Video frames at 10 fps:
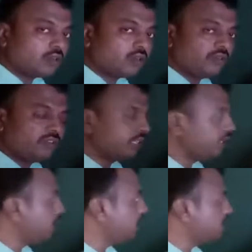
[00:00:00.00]

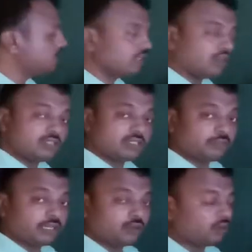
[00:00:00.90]
coefficient, x is the
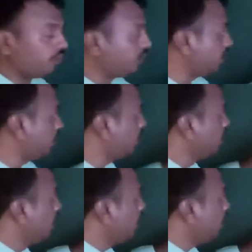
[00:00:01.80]
algebraic coefficient.
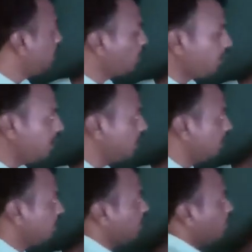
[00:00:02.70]
And
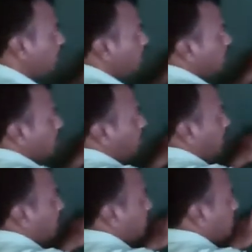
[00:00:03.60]
12 are the
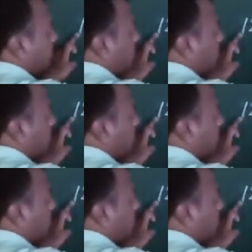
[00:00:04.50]
factors